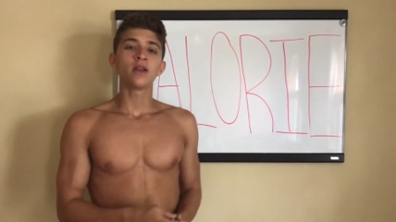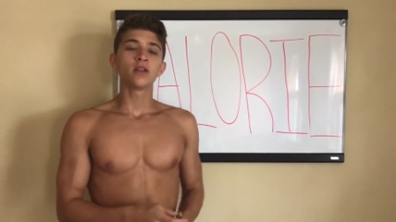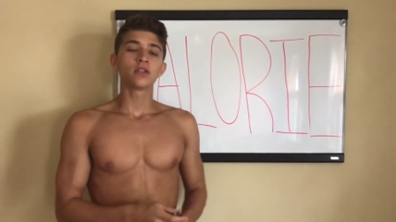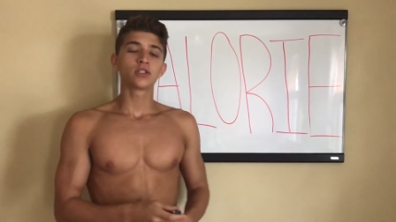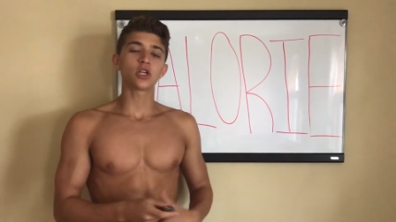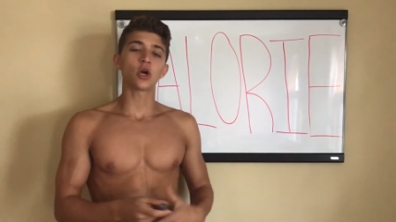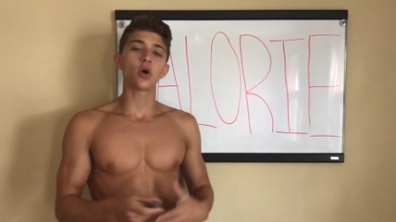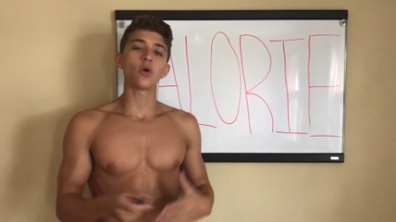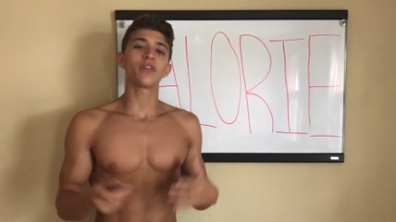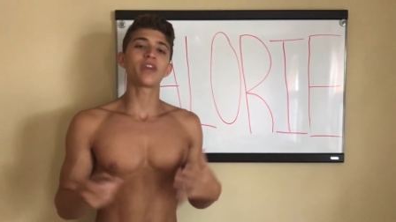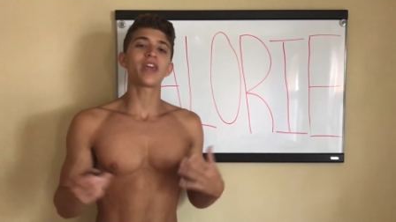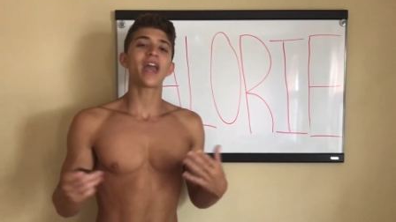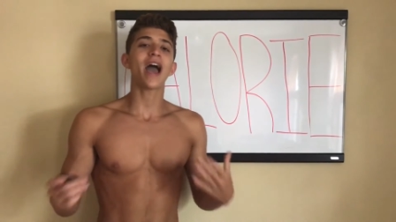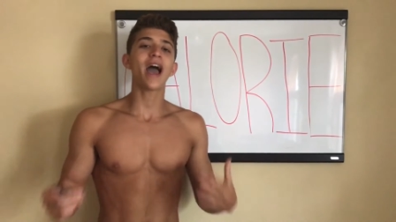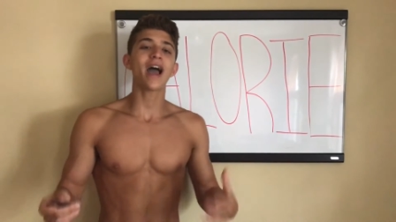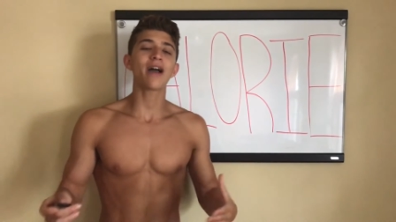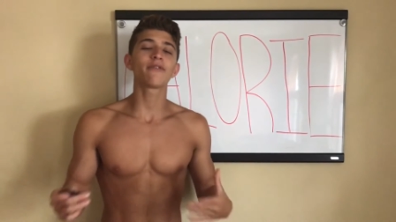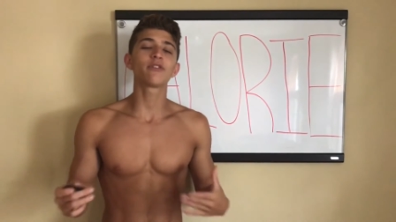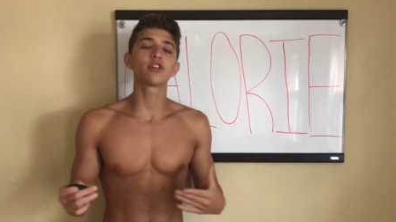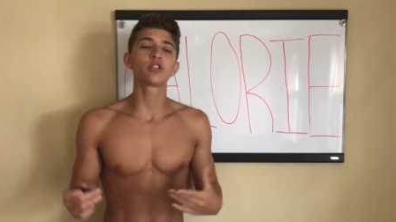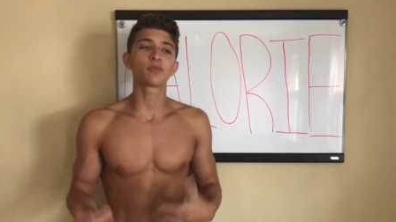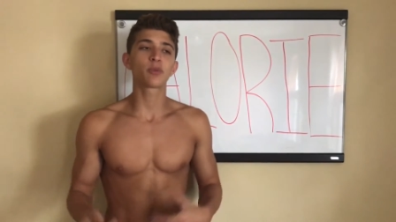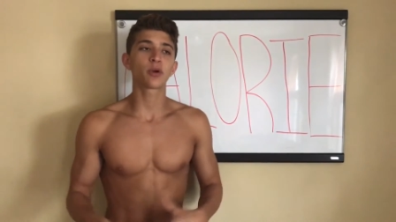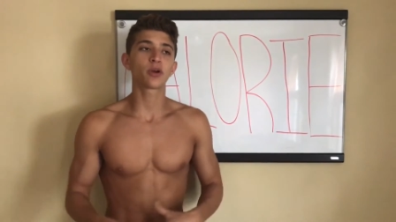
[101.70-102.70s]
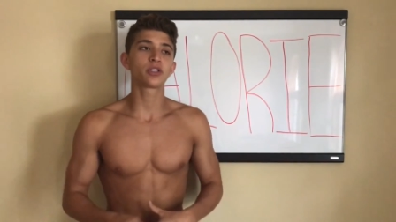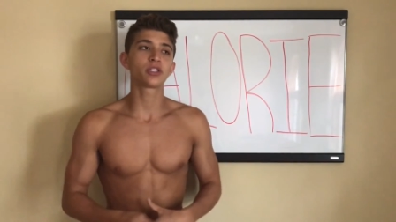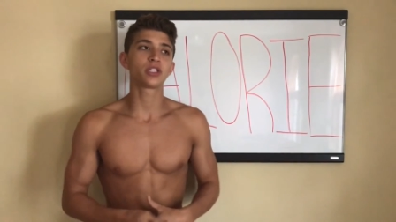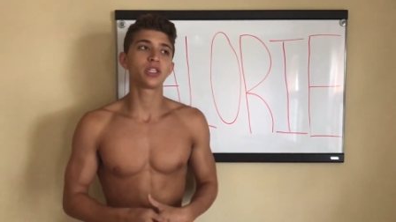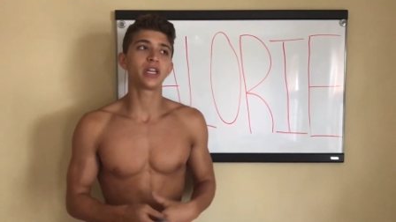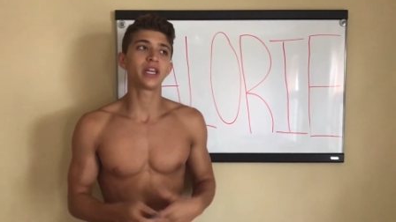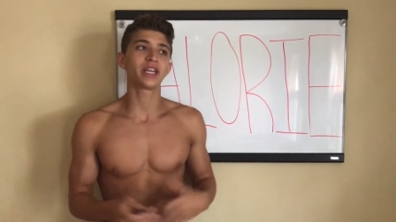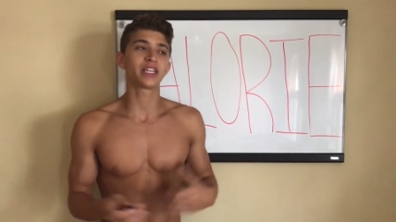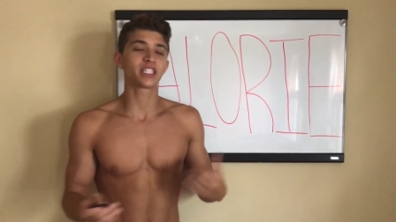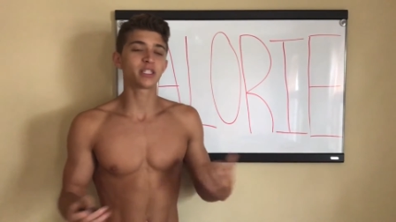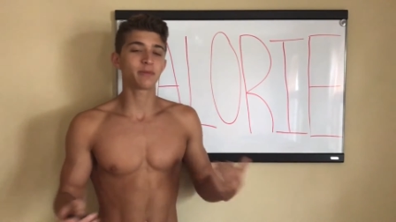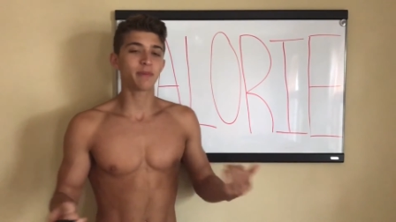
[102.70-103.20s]
So the average
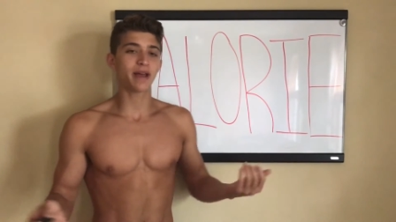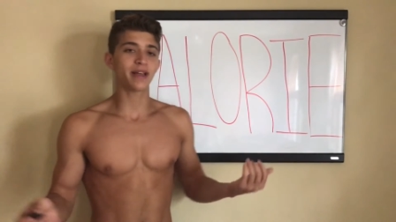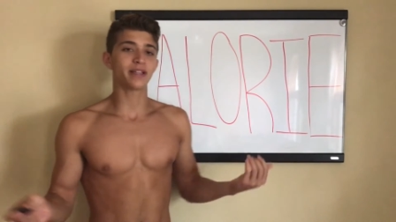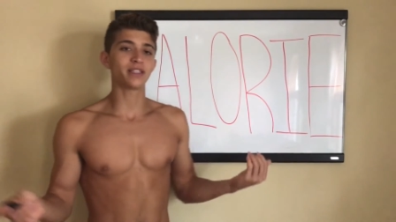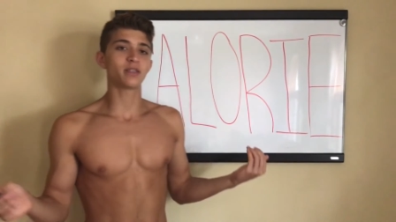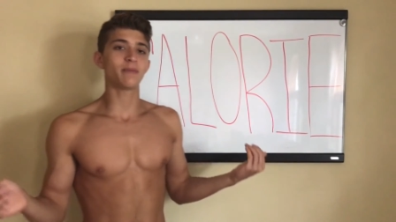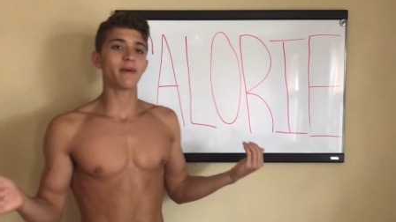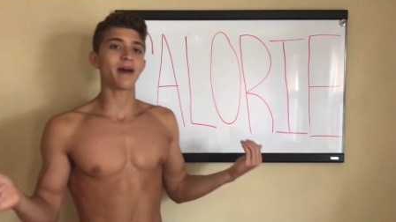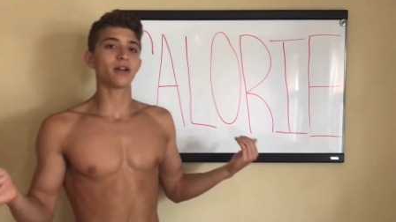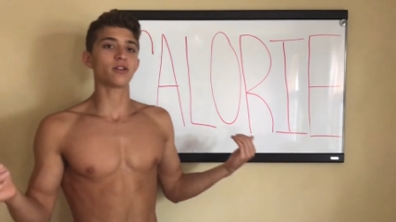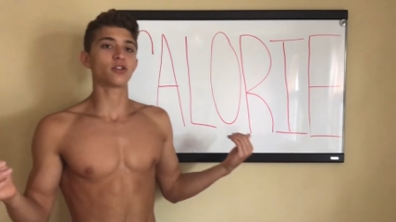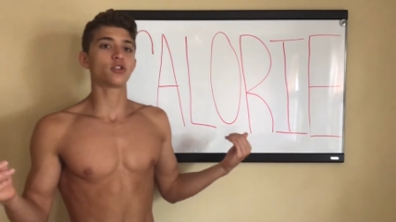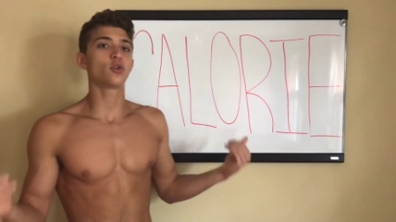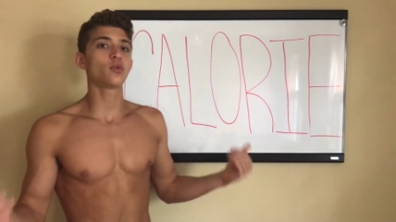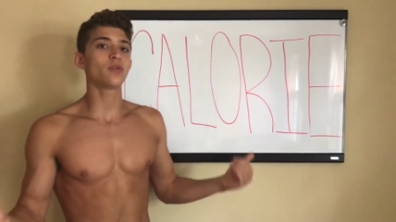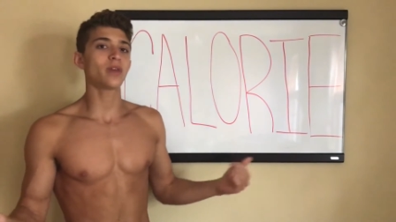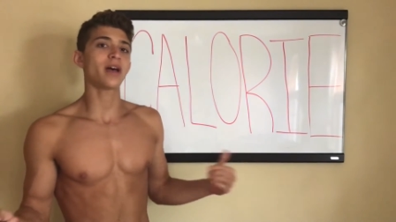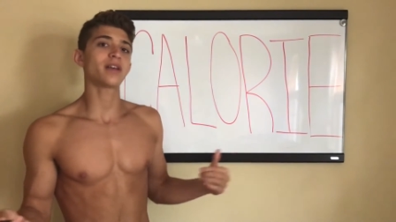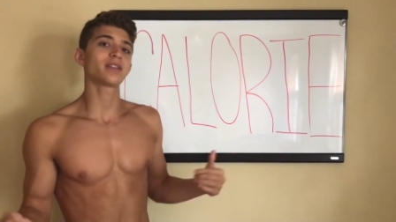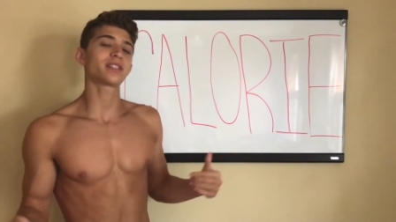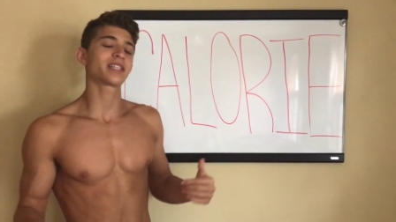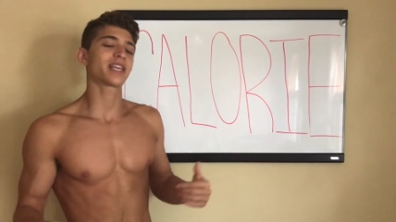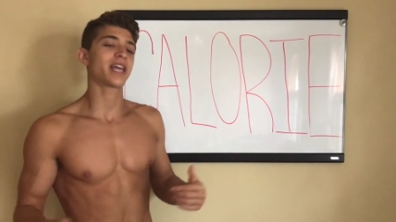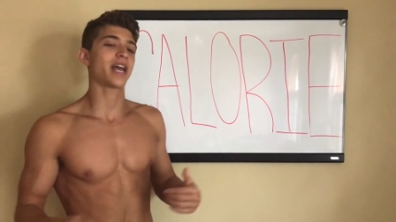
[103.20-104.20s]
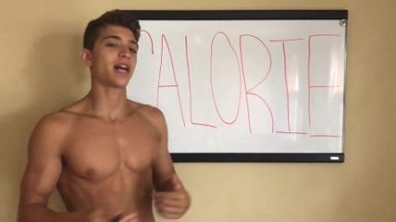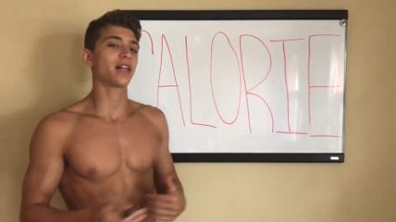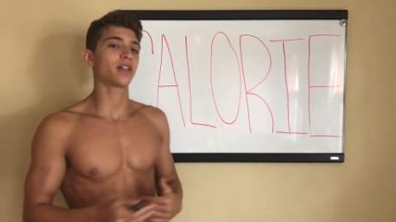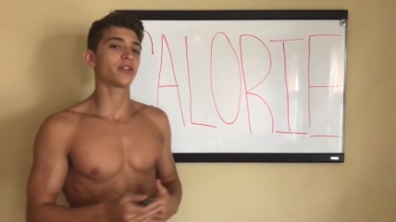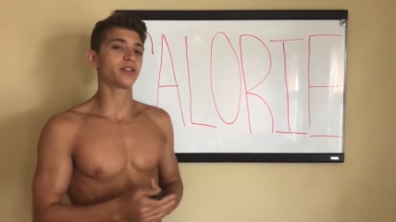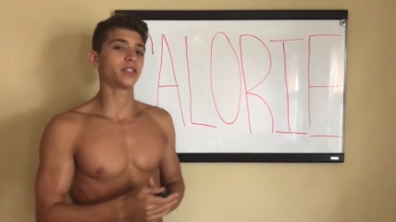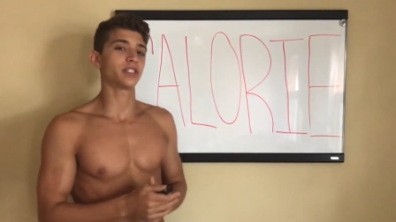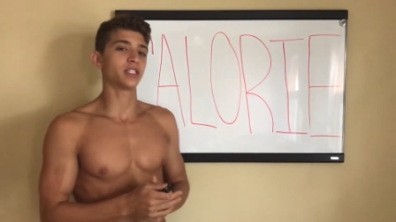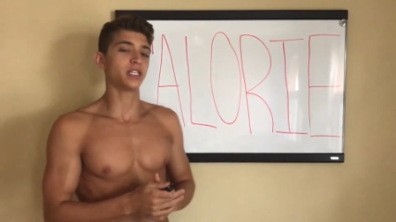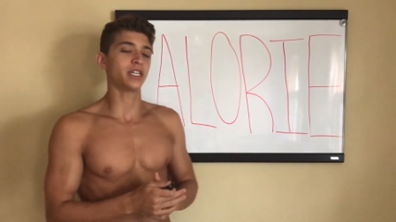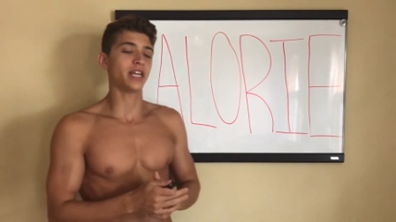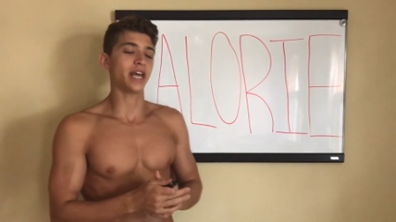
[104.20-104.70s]
person expends about two thousand
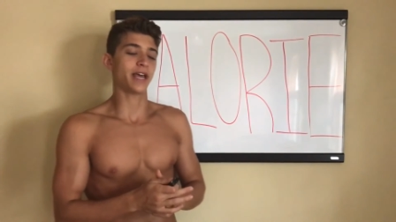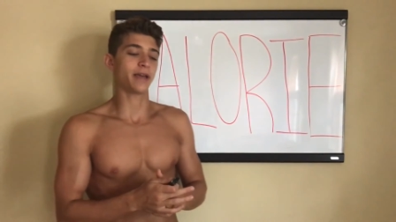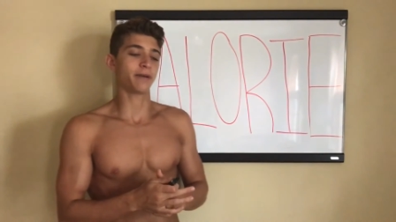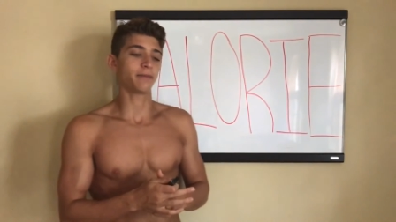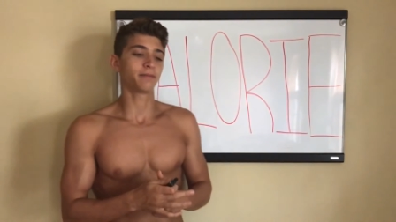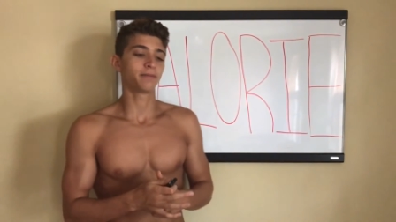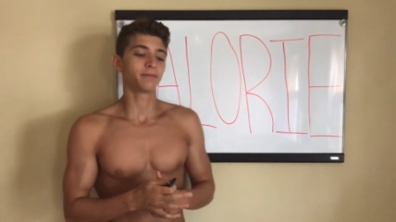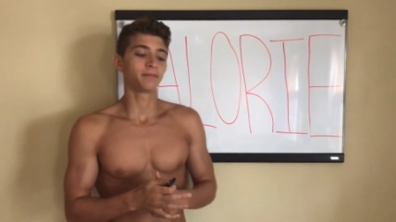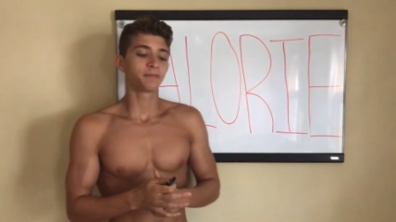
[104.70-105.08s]
calories a day.